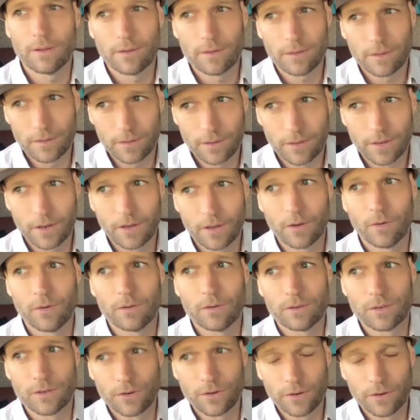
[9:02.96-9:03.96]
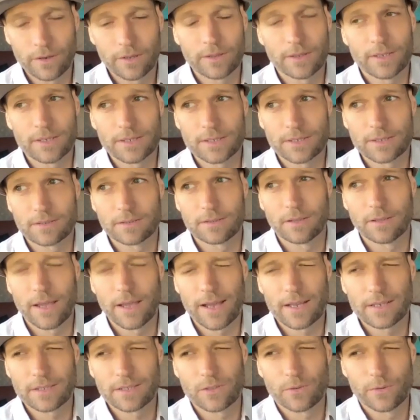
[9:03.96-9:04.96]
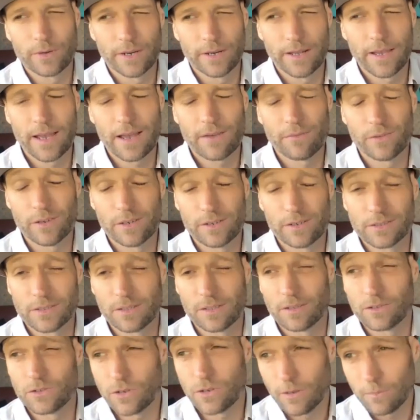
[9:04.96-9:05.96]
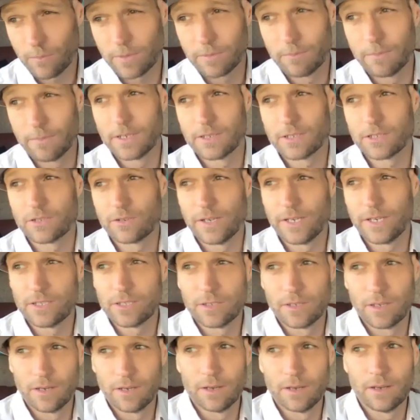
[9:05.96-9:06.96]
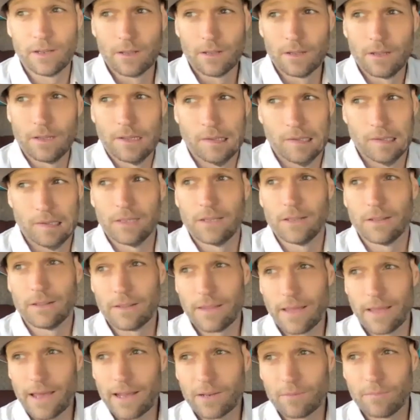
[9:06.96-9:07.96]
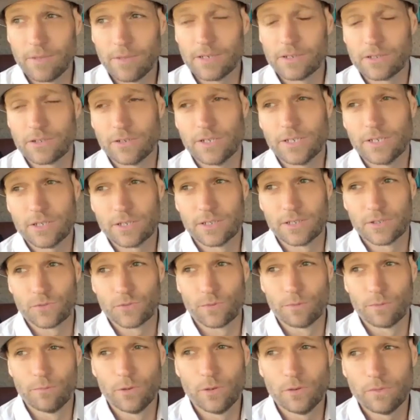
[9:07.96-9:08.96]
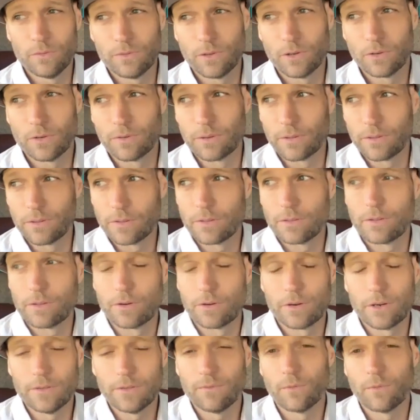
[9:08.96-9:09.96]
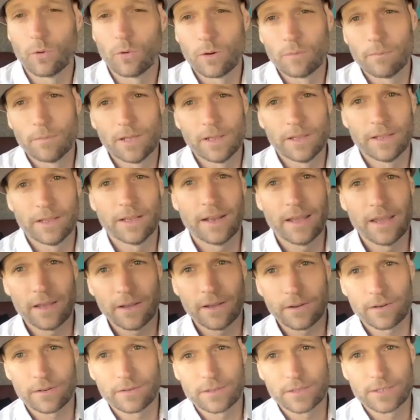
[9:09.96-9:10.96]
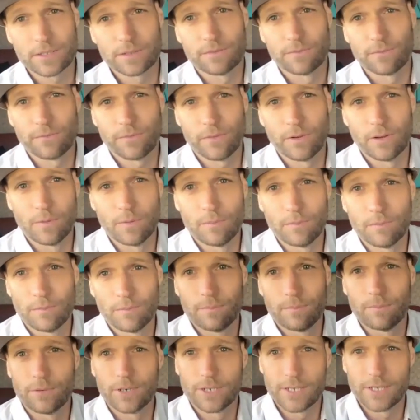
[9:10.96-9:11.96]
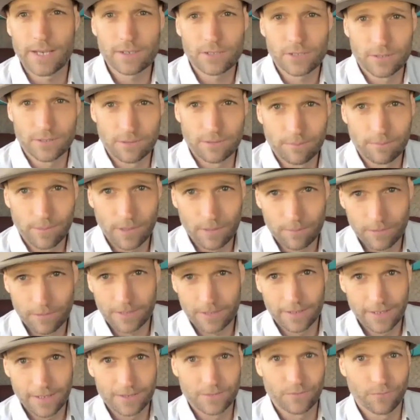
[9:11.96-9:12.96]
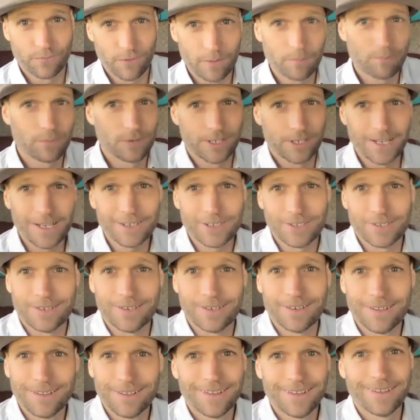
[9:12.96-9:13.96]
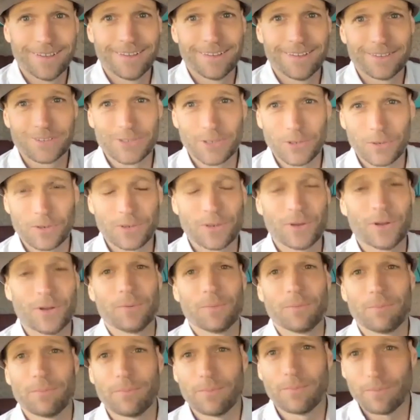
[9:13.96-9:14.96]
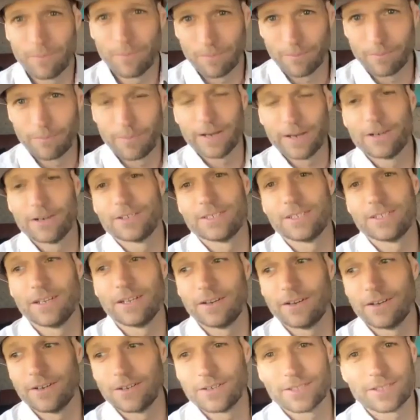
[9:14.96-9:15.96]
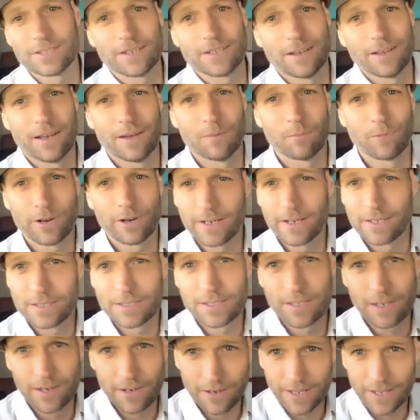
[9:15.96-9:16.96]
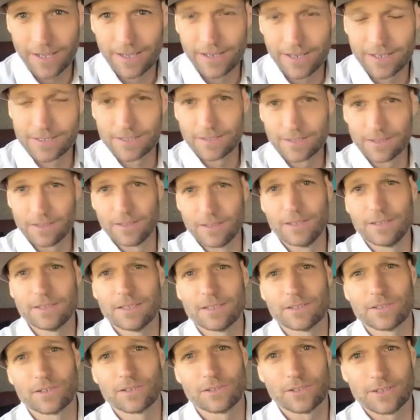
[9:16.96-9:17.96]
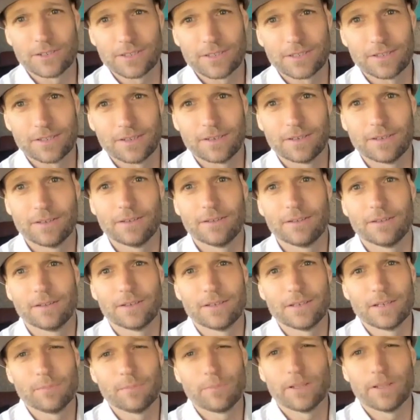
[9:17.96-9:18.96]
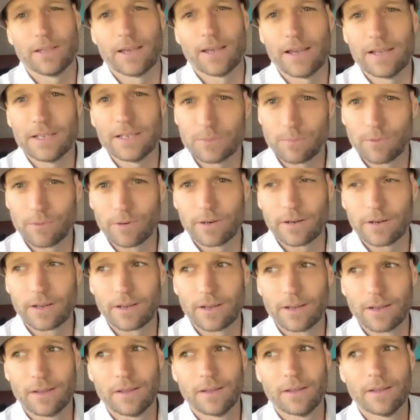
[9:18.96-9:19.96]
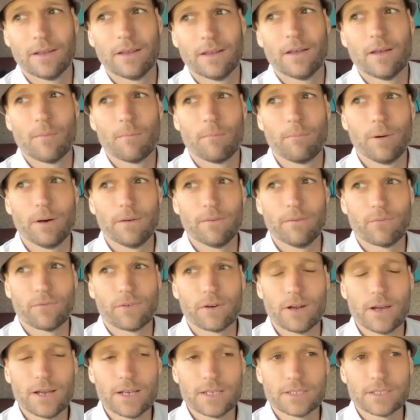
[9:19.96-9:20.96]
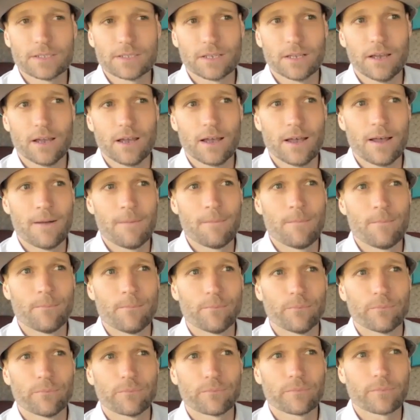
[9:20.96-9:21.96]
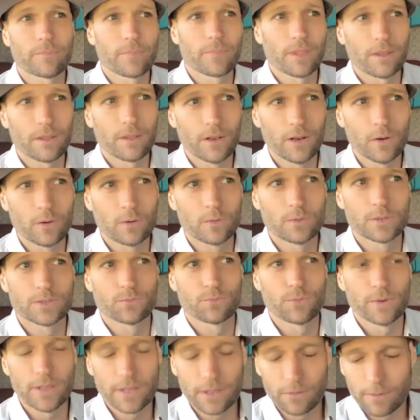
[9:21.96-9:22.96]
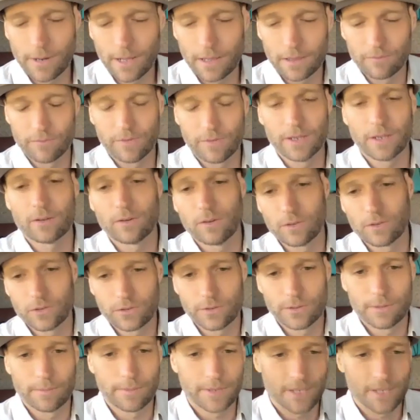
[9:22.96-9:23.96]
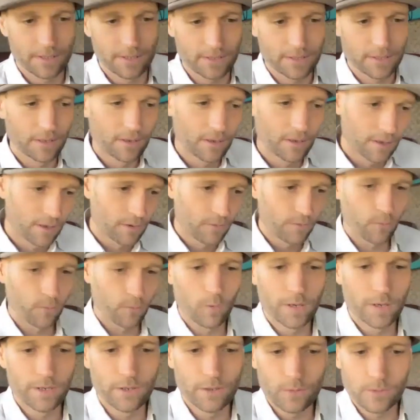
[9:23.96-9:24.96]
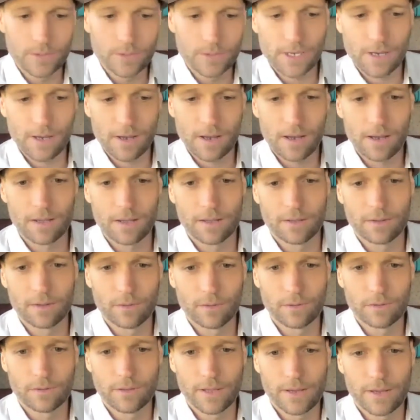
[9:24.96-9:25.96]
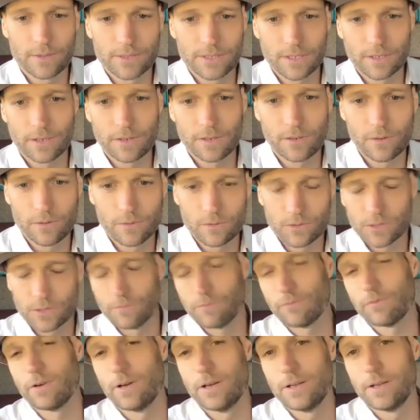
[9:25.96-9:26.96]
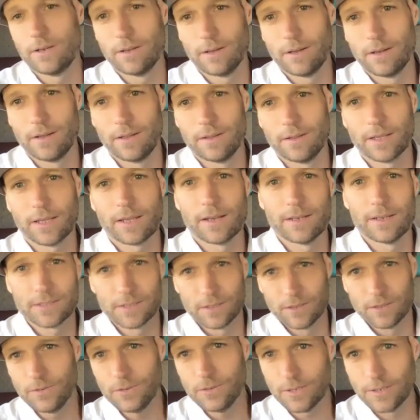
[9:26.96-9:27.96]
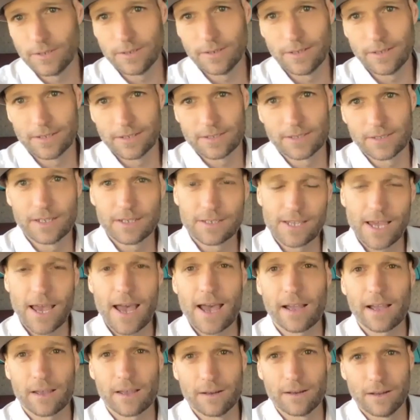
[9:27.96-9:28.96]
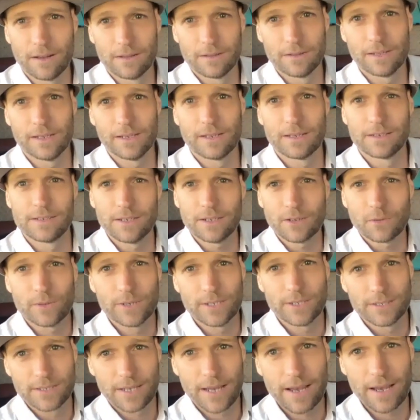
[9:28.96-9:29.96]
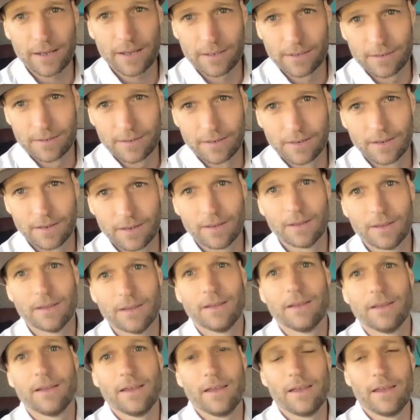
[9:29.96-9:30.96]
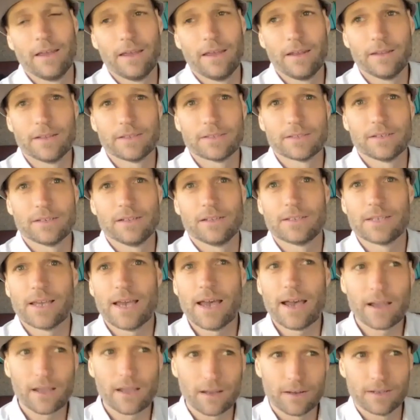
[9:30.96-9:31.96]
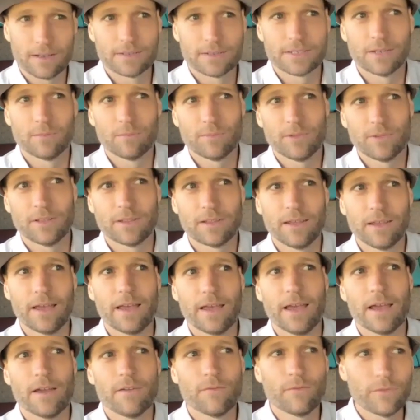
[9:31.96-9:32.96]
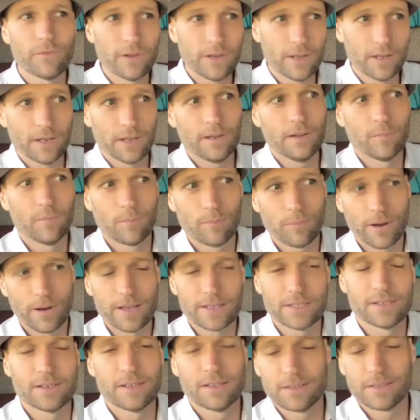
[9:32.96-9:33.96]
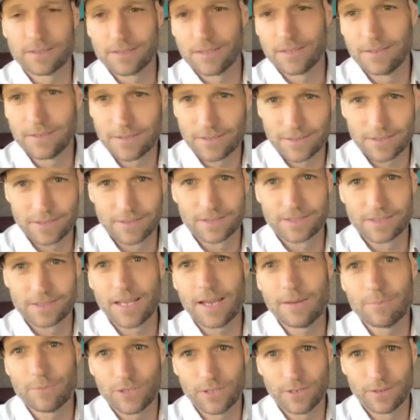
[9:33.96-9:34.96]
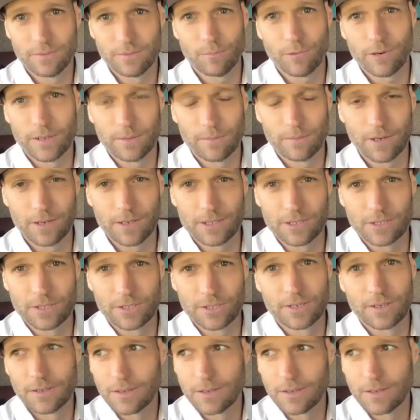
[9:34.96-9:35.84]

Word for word: you know, during this last three and a half years of the Trump administration, that administration has removed over 34 million acres from protection, public lands from protection. So you know, Bears Ears, um, Grand Staircase, th- these things are just the, the tip of the iceberg. But for us, um, you know, it was really relevant culturally because for one, Utah, that was a huge affront on the Constitution. It's an attack on the Antiquities Act. And it's an attack on something that every president since its inception, pretty much,